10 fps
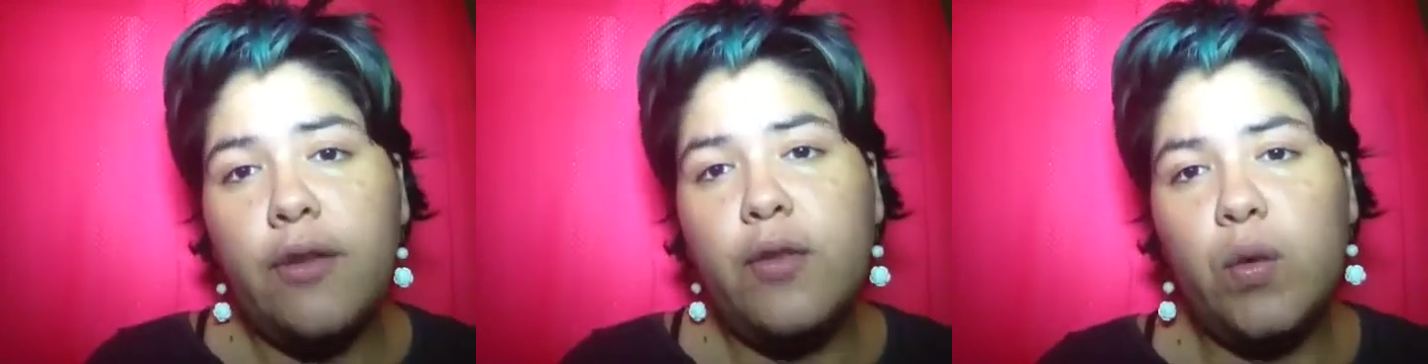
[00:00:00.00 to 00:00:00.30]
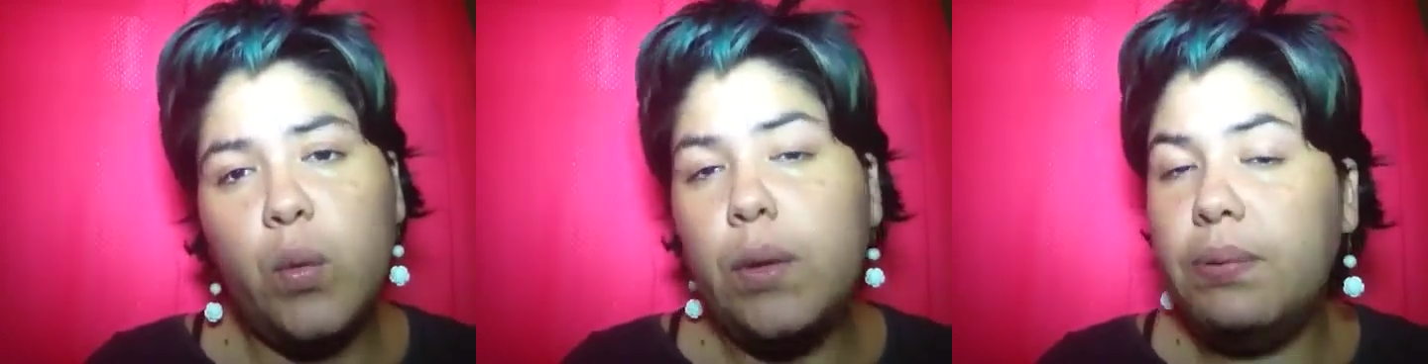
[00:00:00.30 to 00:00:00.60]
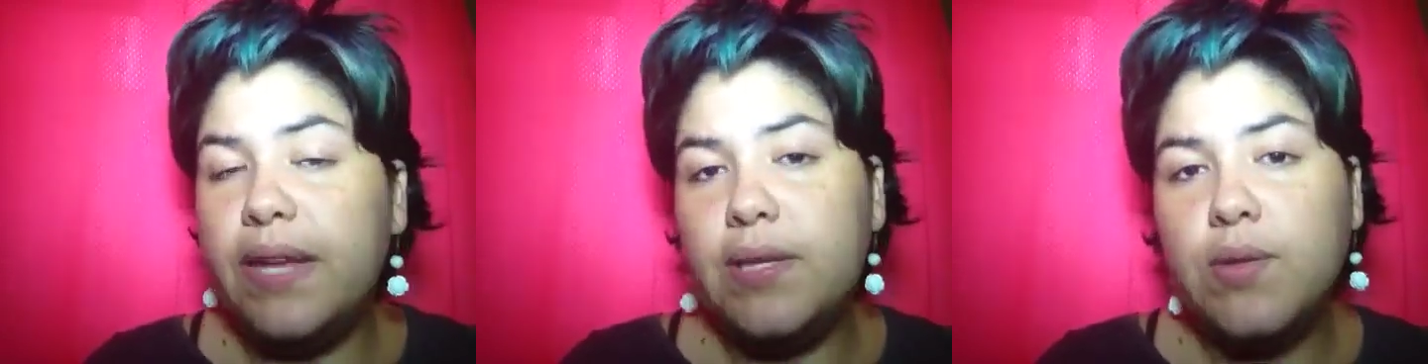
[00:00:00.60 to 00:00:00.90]
to
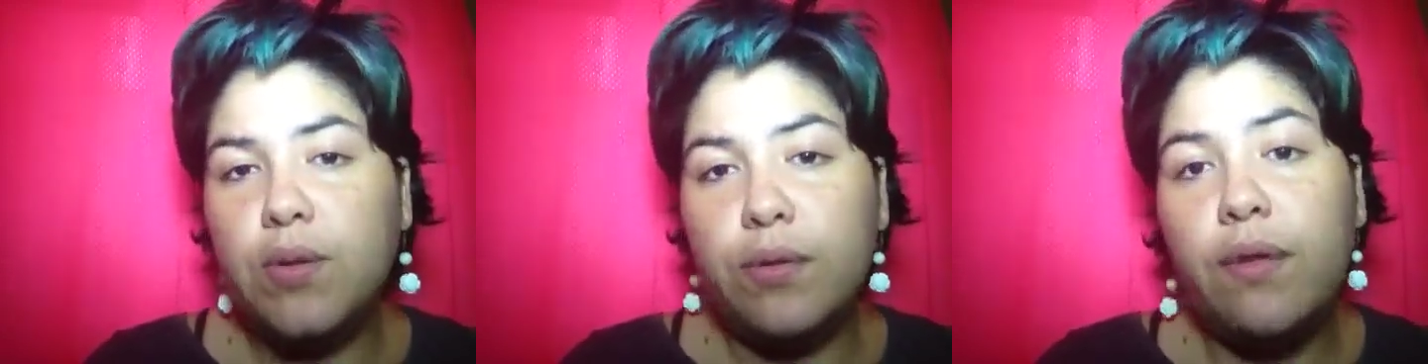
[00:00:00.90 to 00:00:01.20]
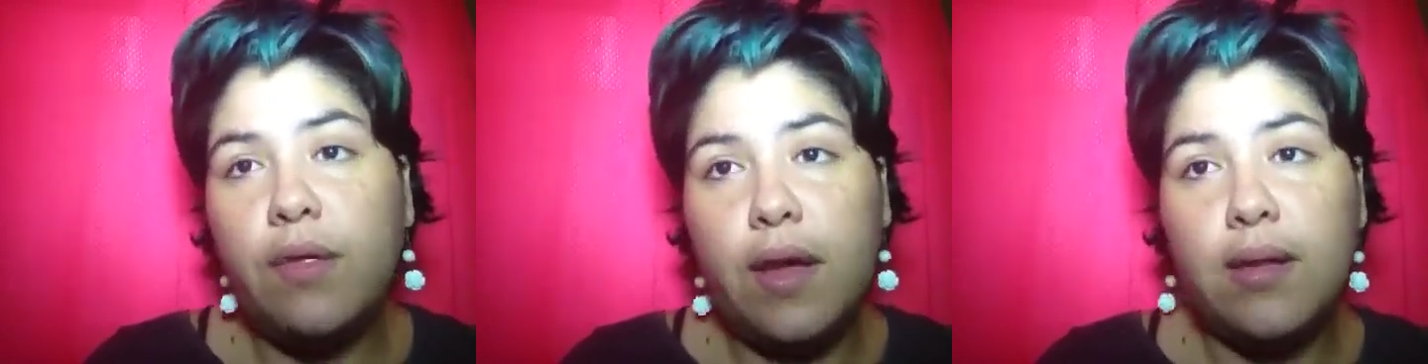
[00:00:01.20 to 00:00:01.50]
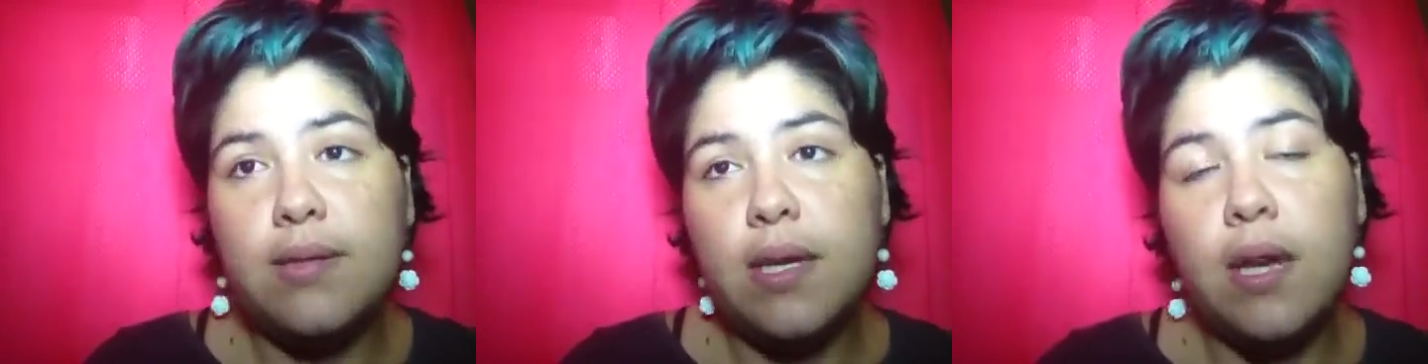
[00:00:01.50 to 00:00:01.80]
replace certain
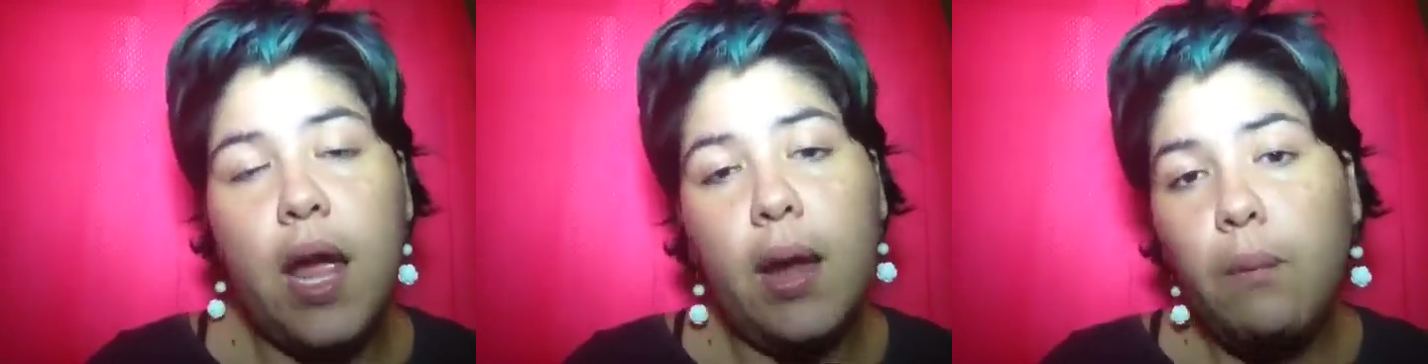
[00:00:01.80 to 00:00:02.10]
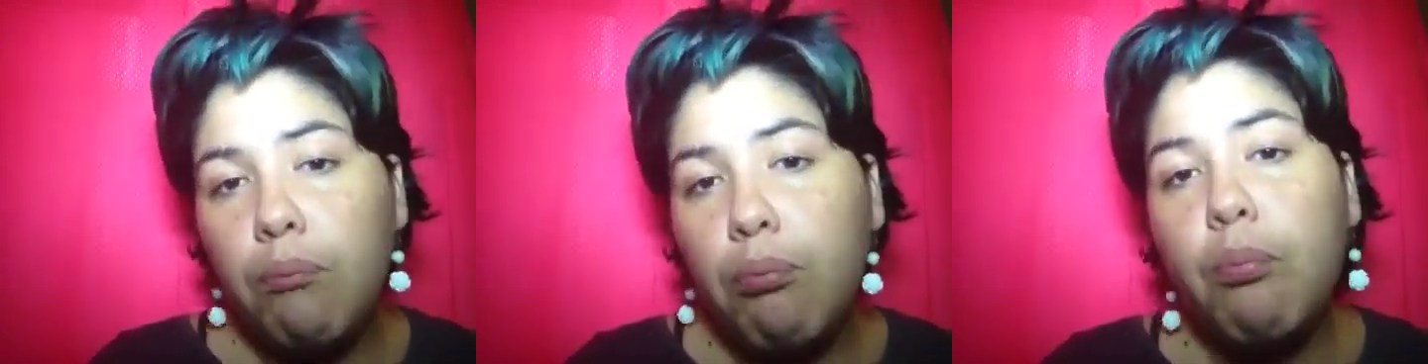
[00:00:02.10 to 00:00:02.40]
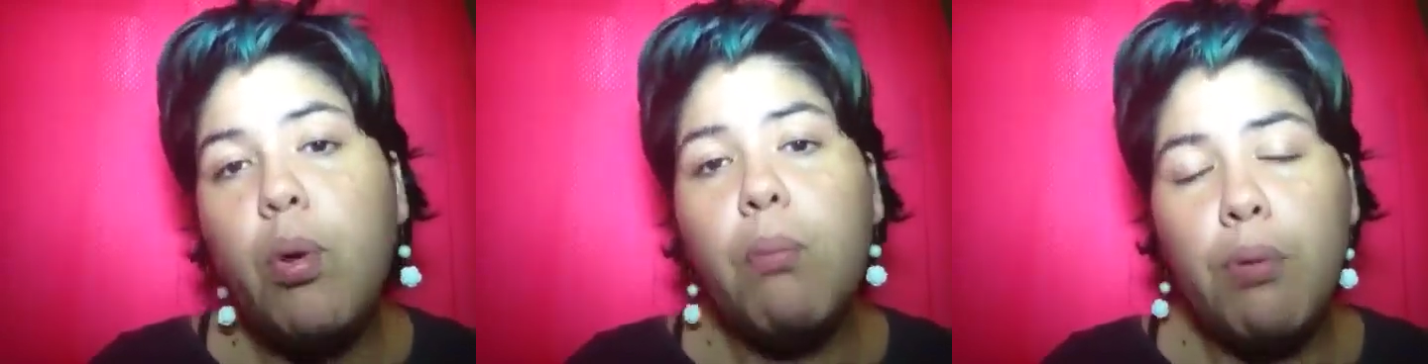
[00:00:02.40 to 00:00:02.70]
things. And it
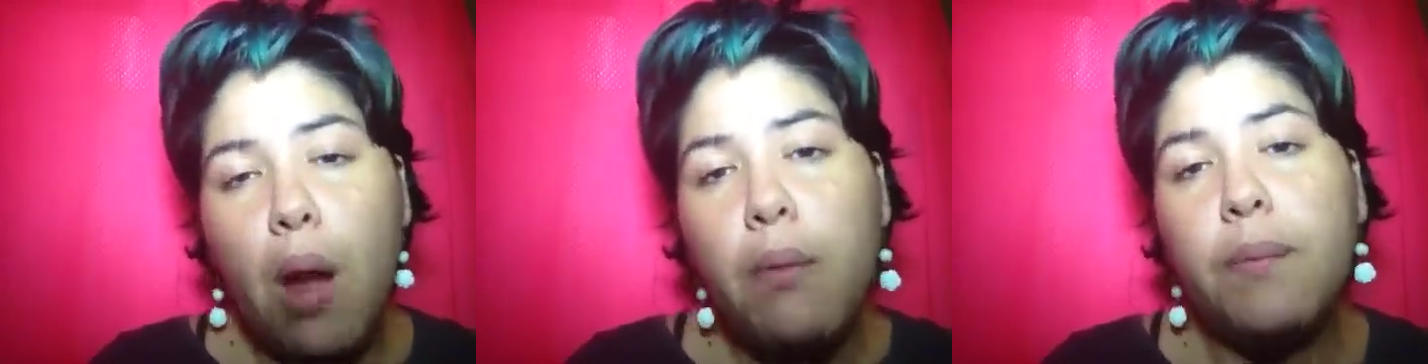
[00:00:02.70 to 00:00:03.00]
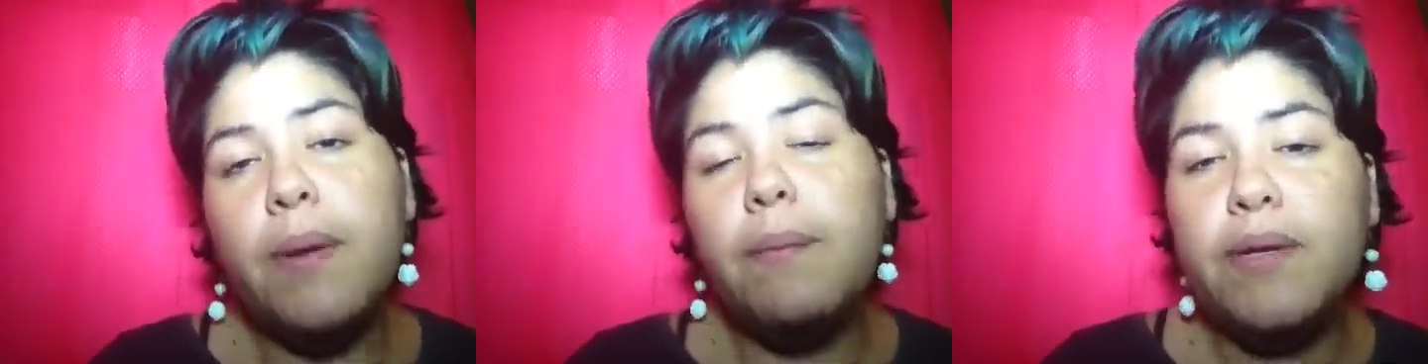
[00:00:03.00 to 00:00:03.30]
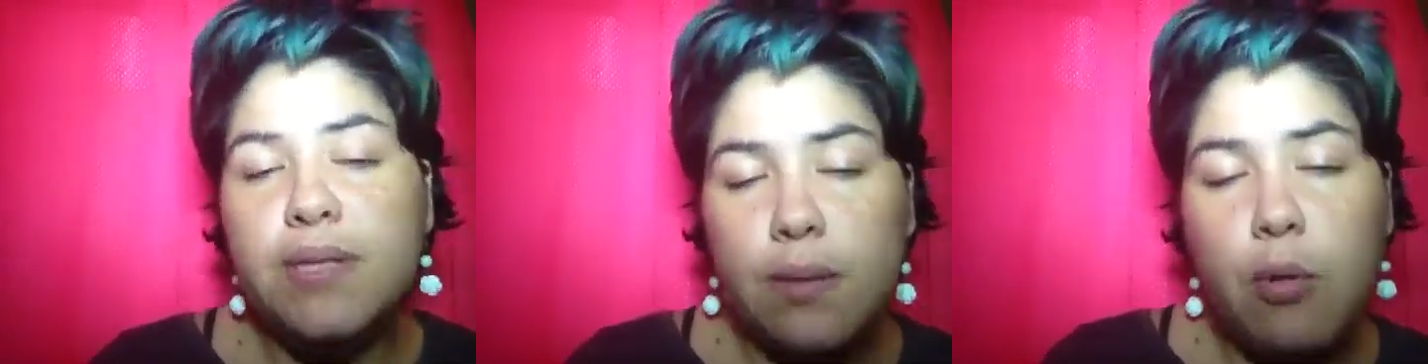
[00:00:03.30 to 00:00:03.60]
will probably
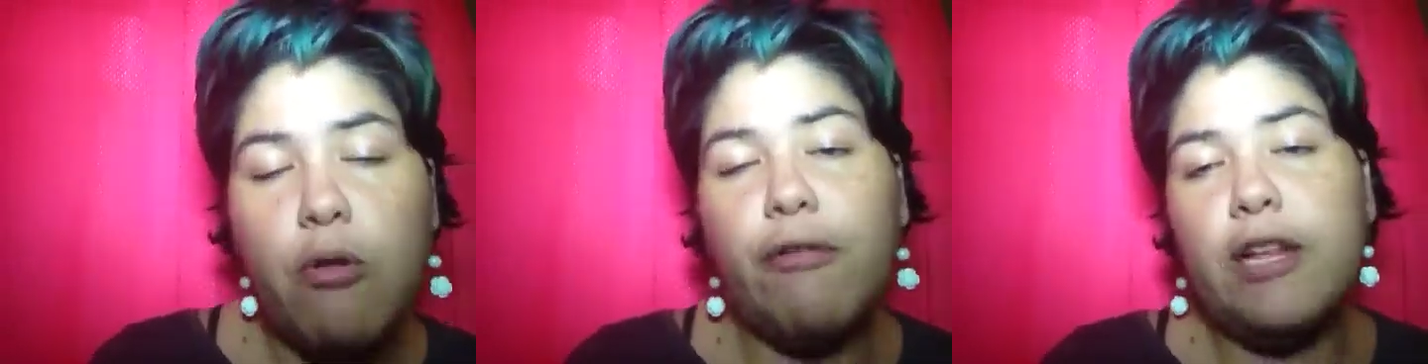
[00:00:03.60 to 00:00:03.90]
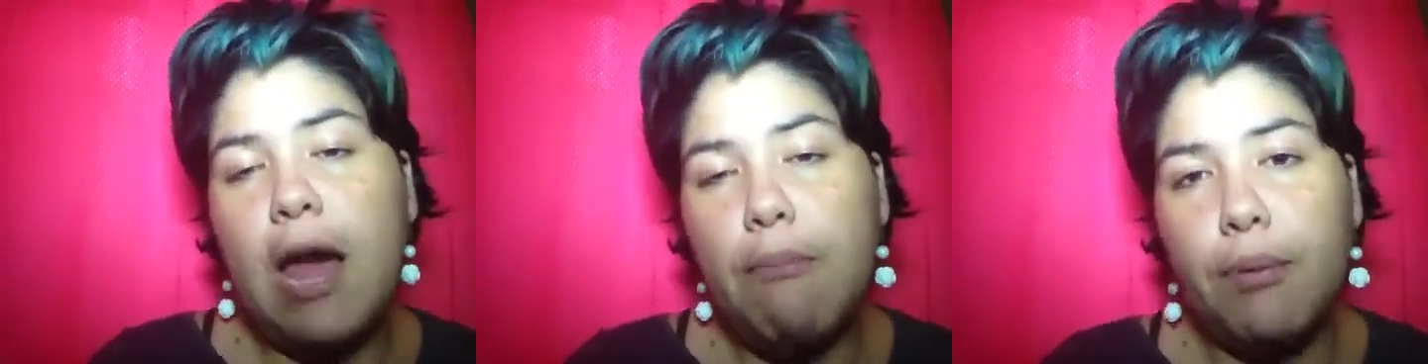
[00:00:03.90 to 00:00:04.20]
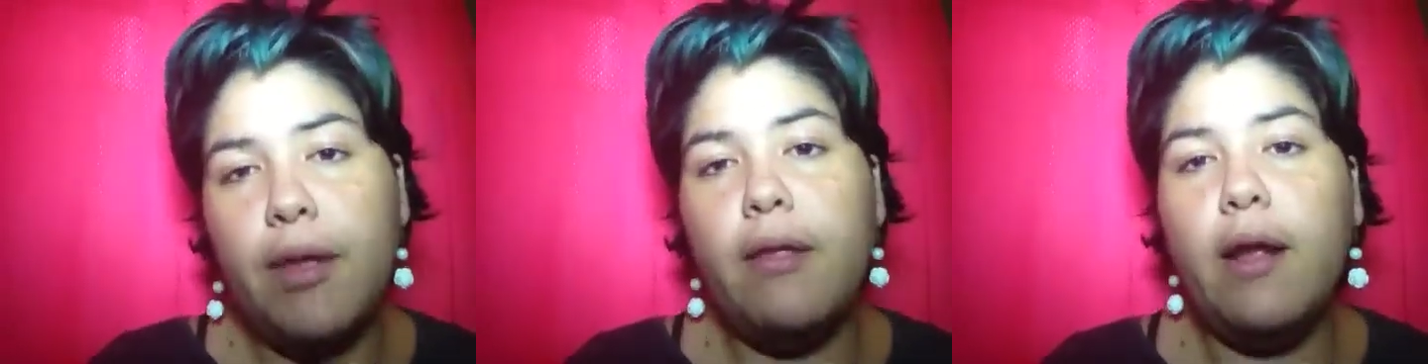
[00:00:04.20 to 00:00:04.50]
be some overlap with